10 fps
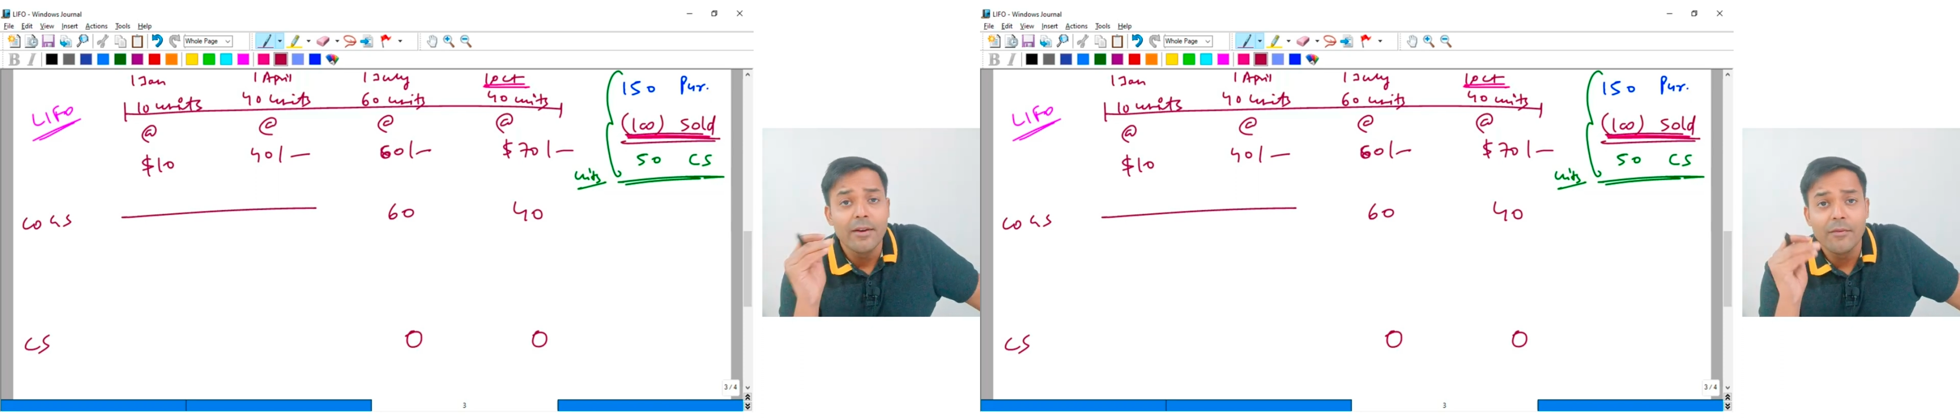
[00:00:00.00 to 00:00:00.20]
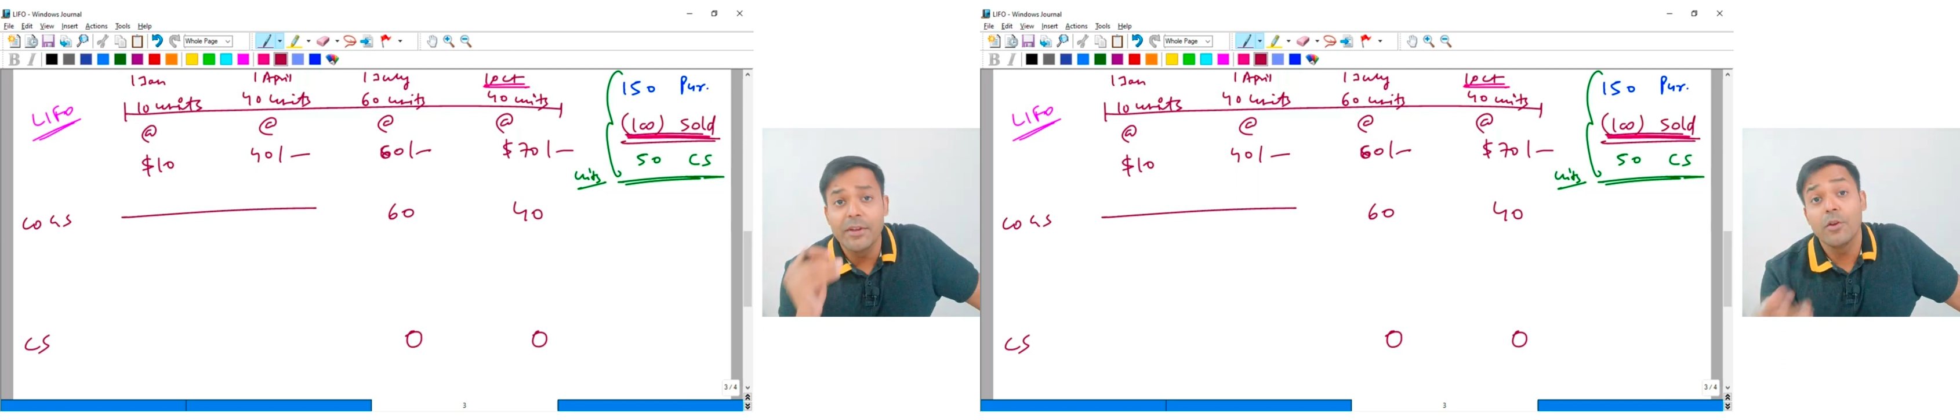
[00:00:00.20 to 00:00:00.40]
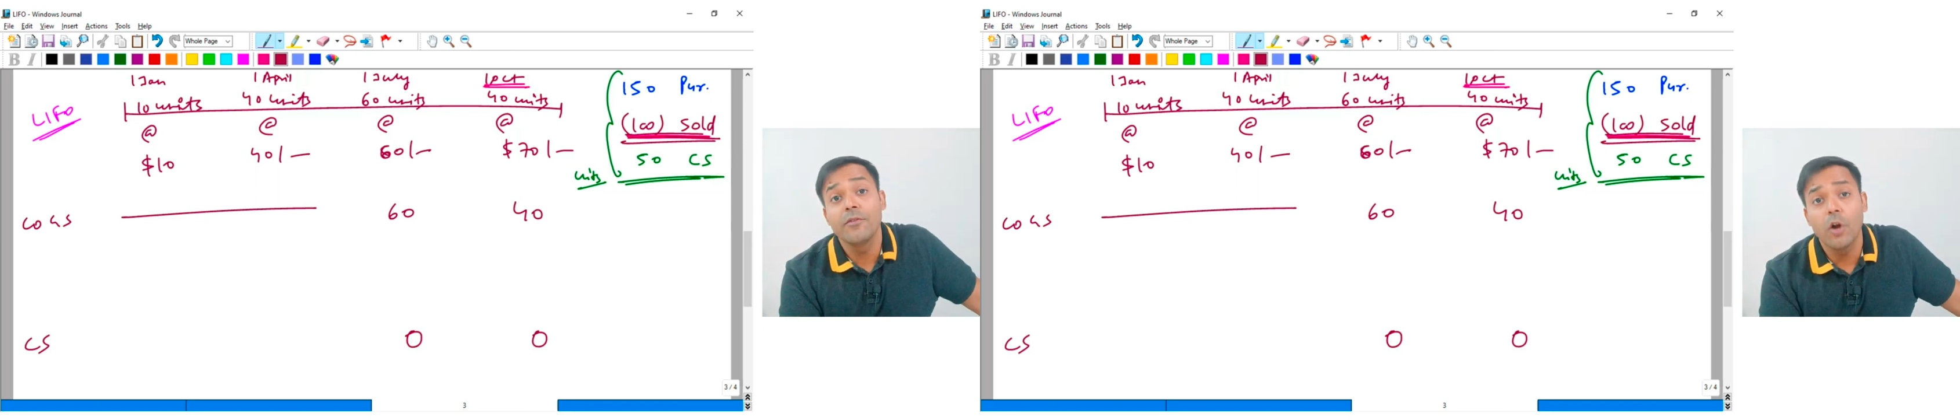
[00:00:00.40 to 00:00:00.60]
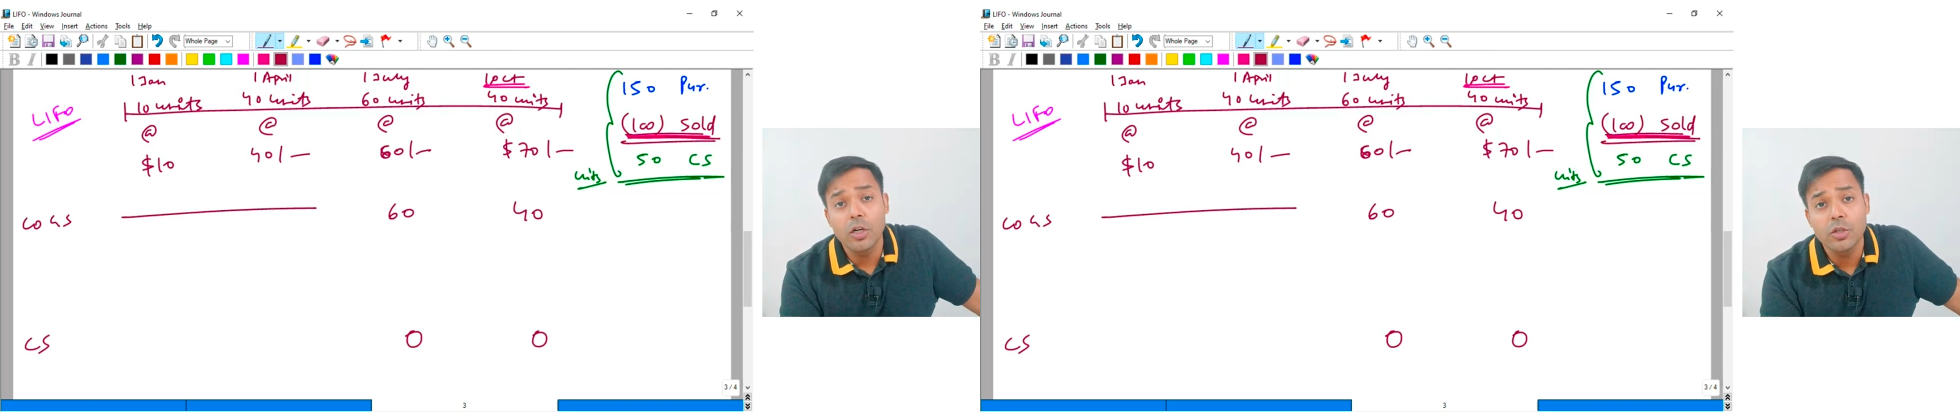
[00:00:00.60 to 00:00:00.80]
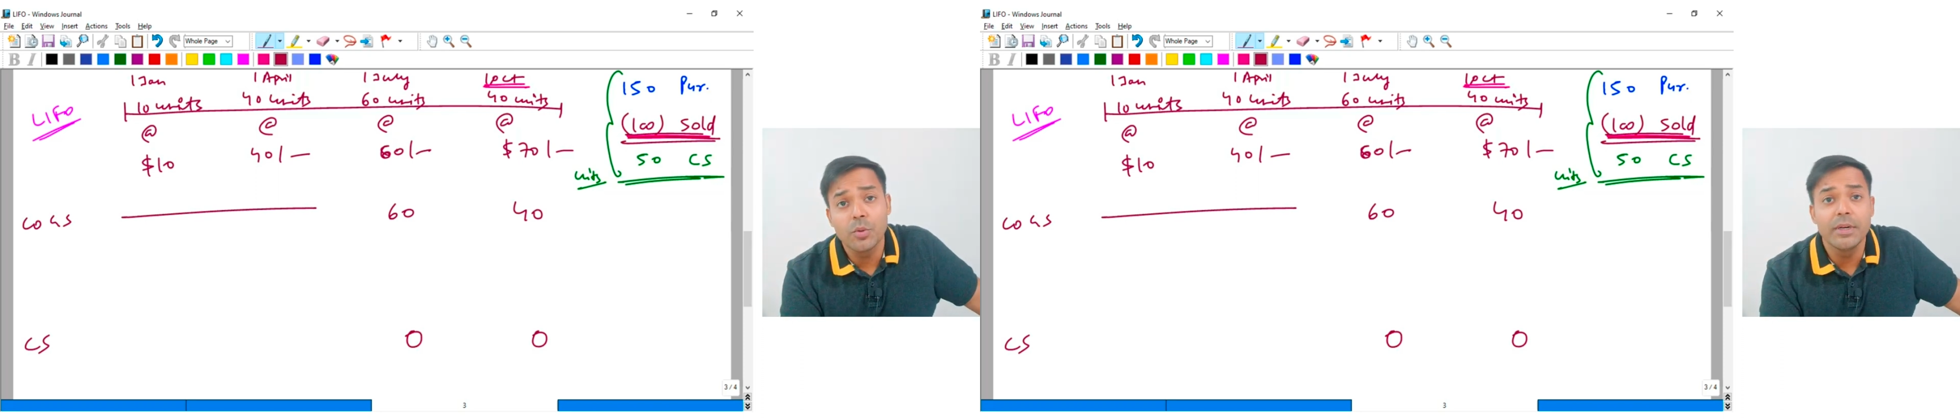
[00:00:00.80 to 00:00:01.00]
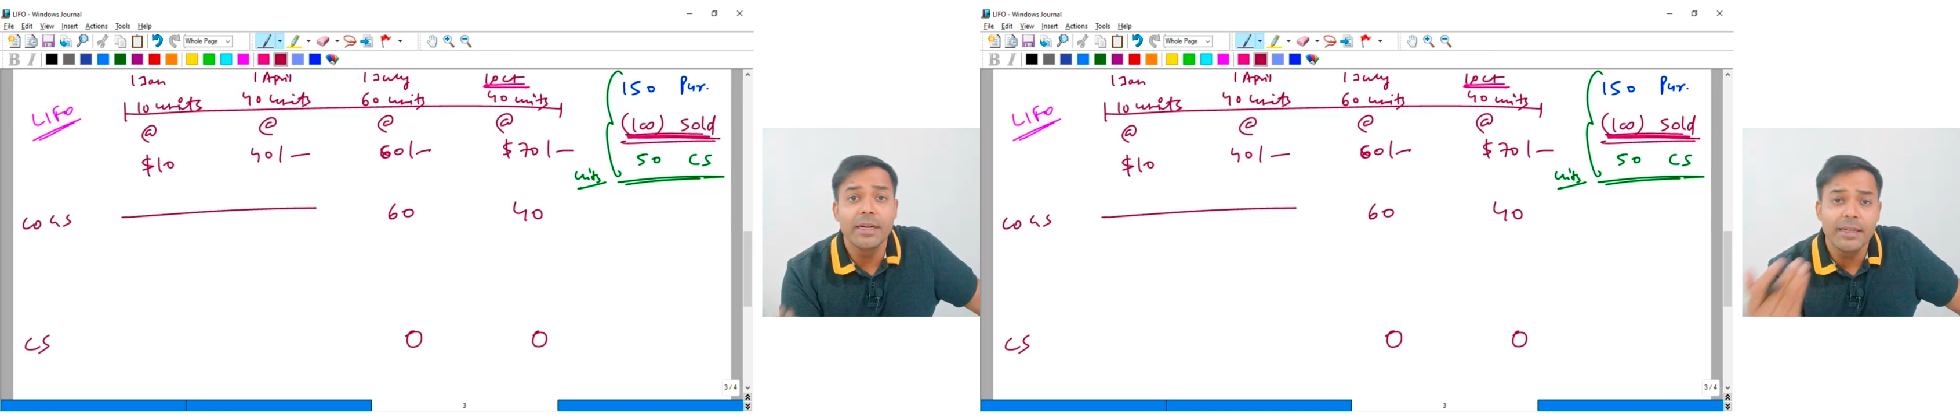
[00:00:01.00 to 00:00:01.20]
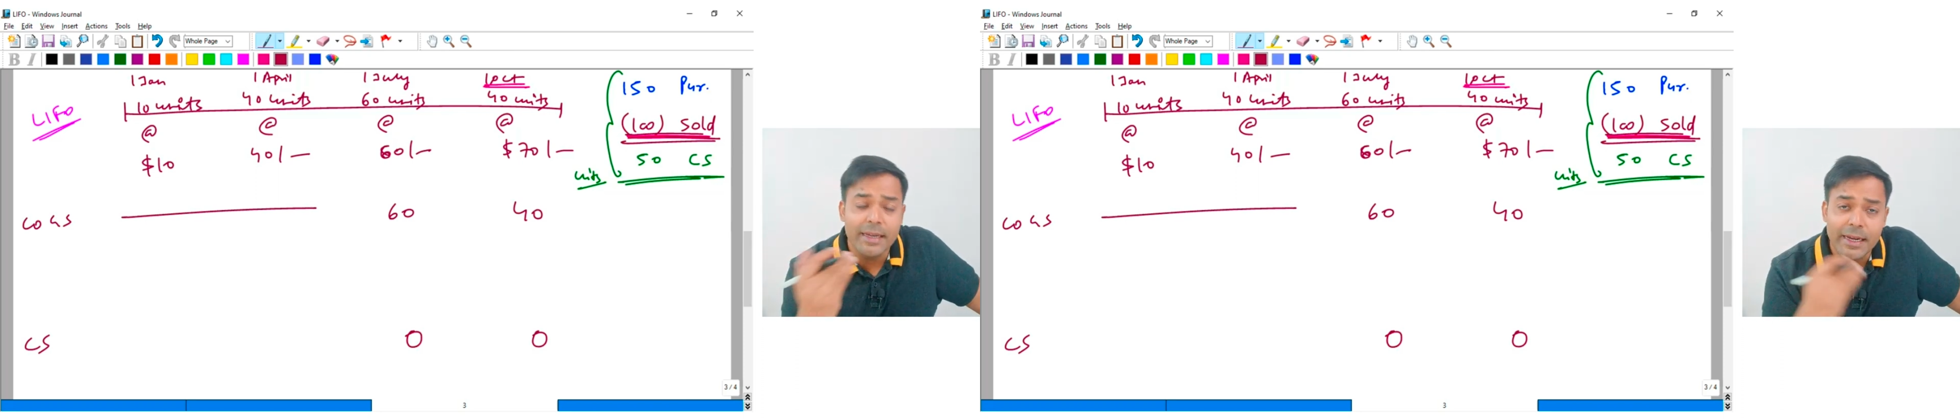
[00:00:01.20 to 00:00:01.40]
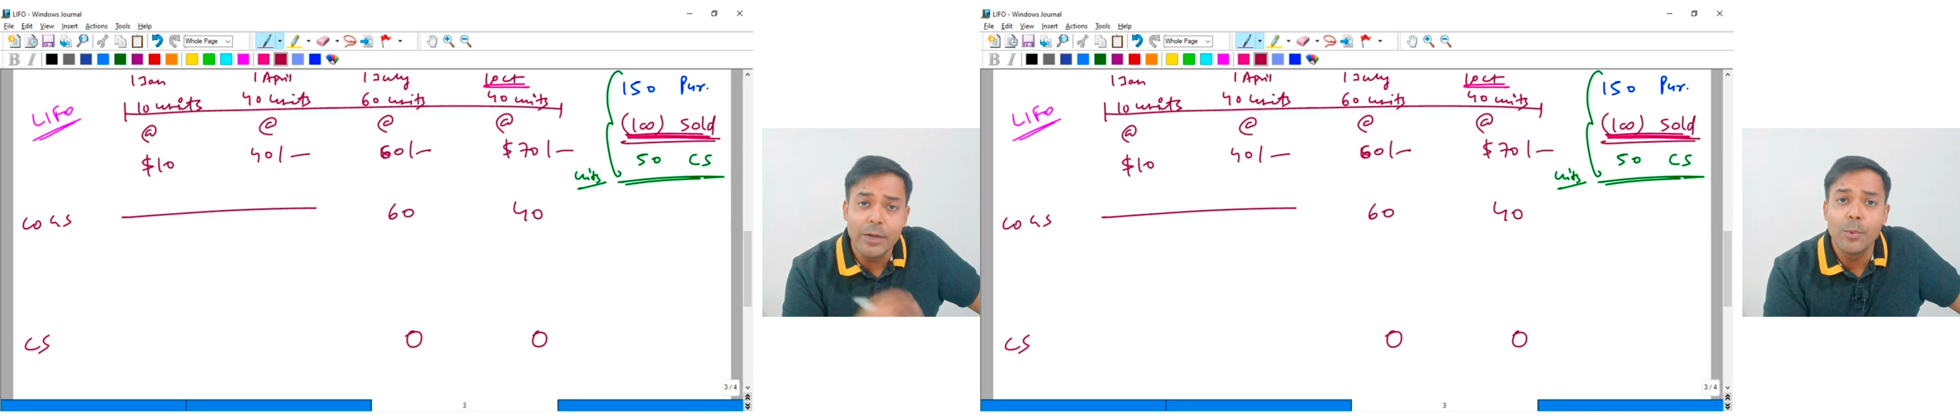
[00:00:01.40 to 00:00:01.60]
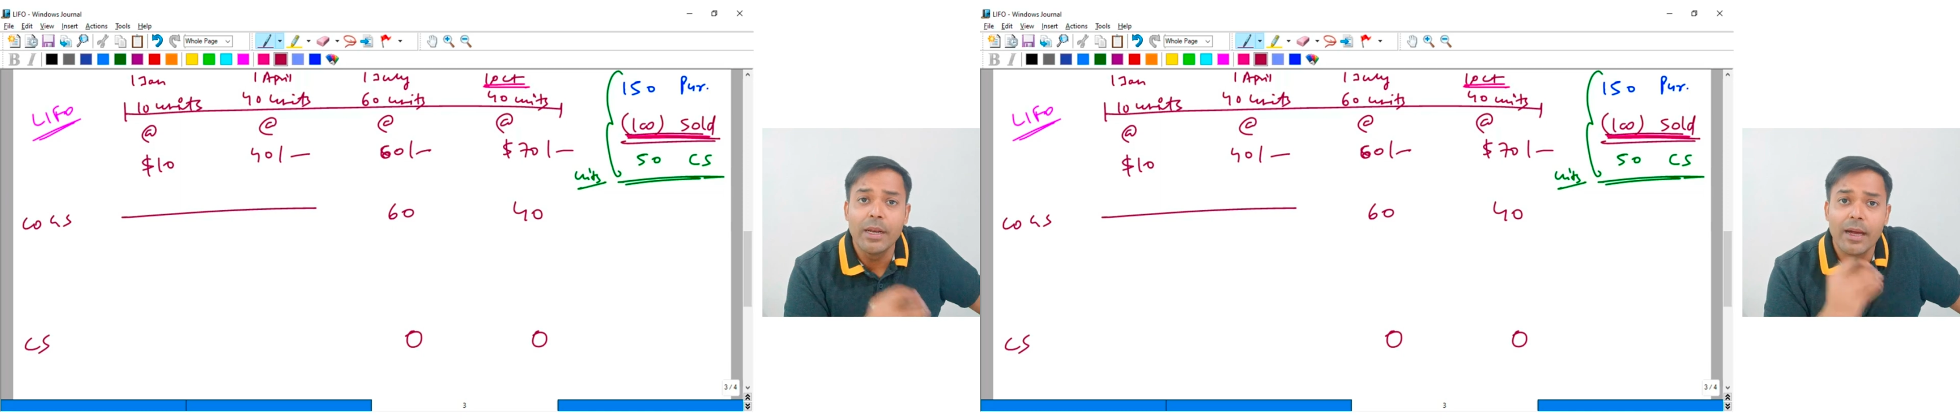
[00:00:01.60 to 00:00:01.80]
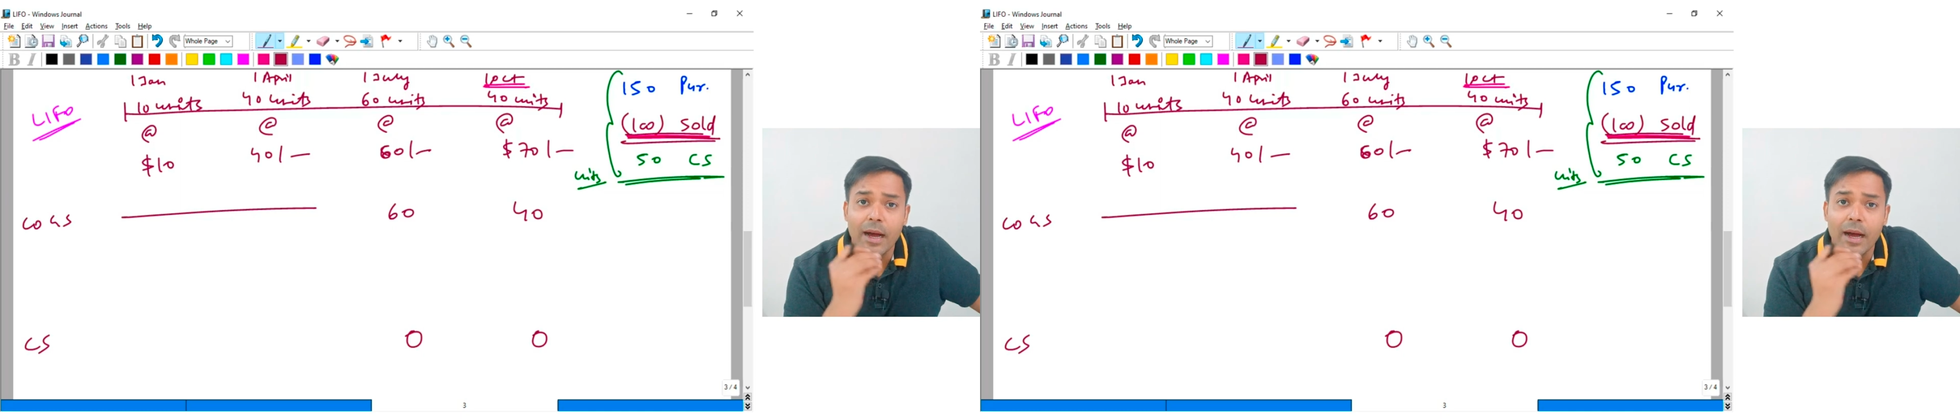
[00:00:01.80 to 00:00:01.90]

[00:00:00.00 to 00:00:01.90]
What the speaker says: When you have not sold it, it will